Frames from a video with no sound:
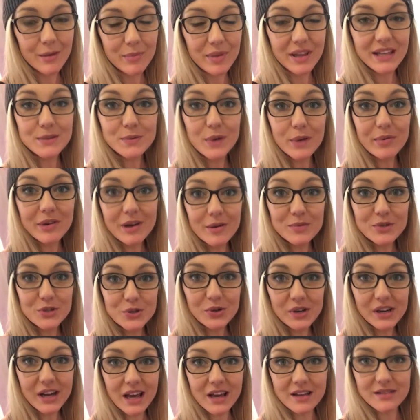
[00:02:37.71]
But that's what I've been up
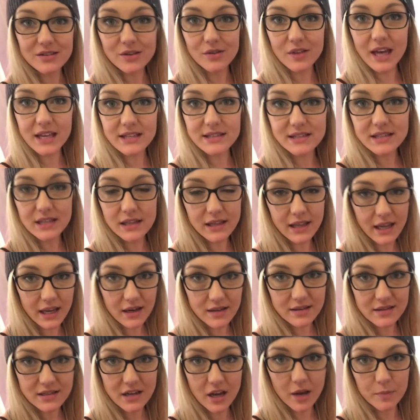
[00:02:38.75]
to today. So that's the
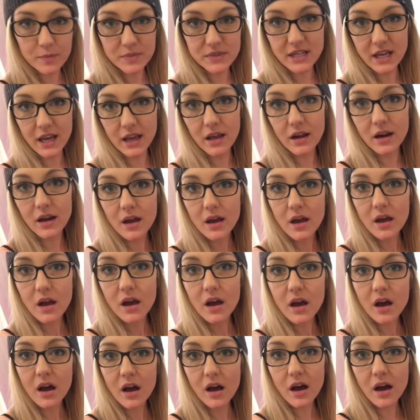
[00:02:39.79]
latest update
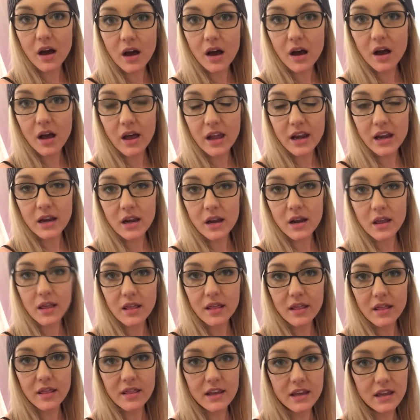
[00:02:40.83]
on
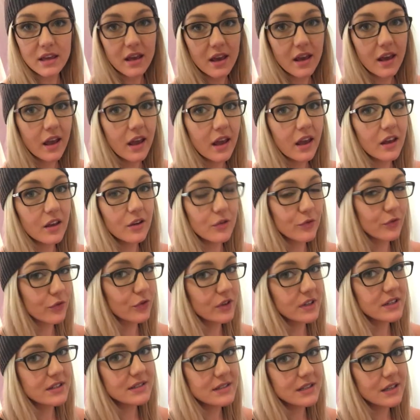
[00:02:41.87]
the egg
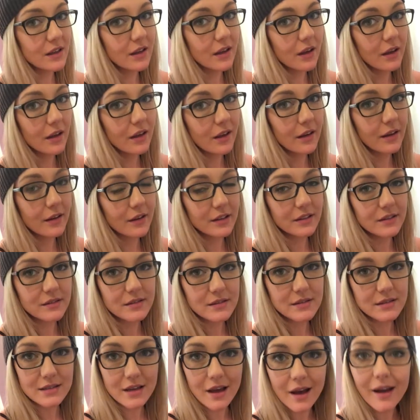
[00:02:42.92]
freezing
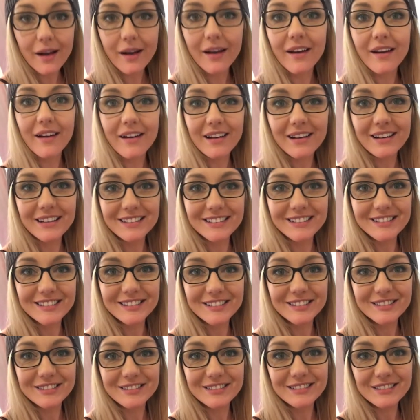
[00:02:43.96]
saga.
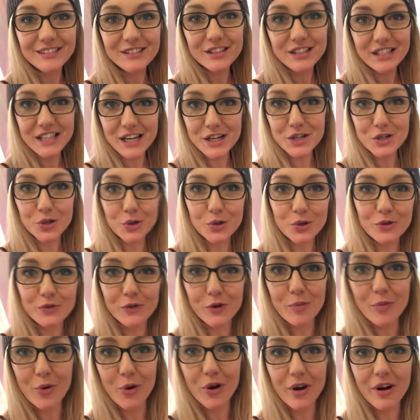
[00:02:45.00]
Stay tuned
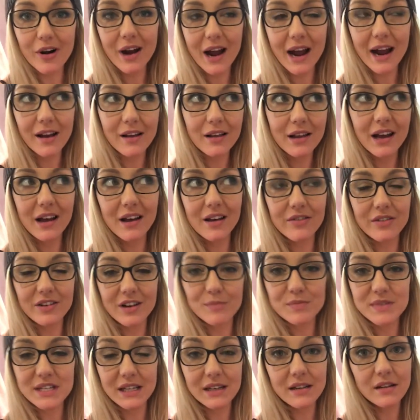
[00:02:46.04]
for more. I'll have an
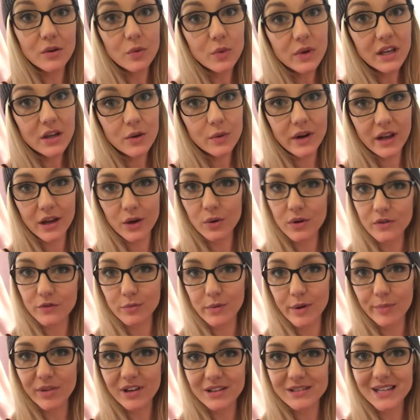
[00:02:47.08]
update in a week when I go in
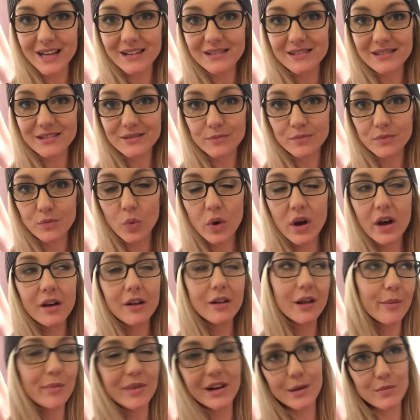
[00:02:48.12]
for my blood test.
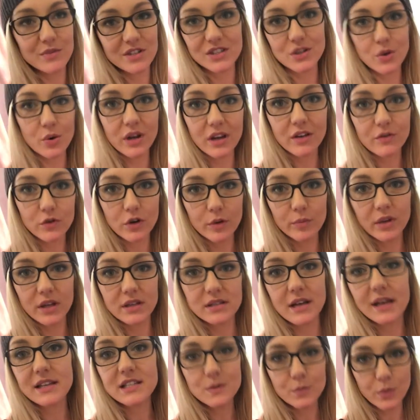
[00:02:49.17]
Well, I mean, I'm just going in for a
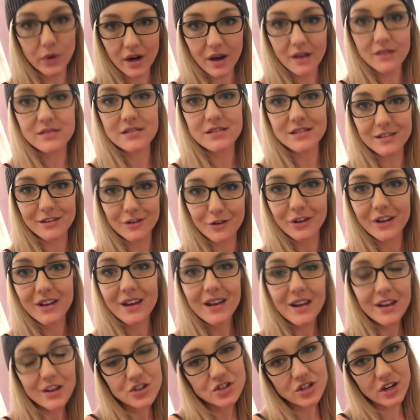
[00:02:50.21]
blood test, but I'll still
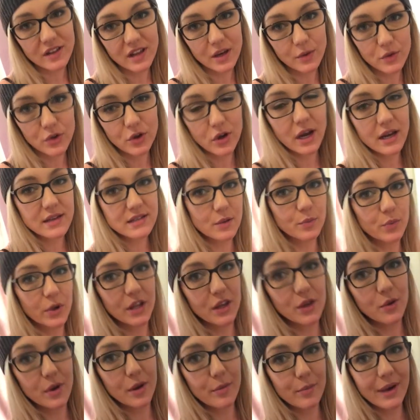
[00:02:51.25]
share that with you guys. I'll
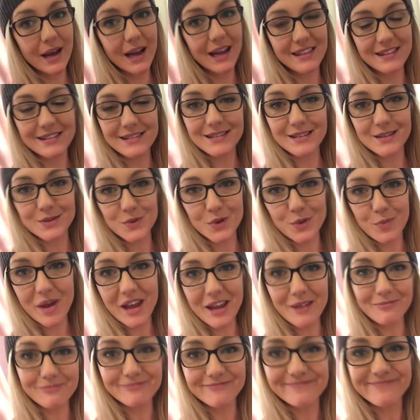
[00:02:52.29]
bring you in behind the scenes with
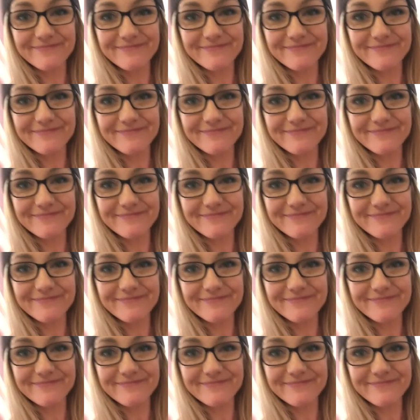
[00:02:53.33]
me.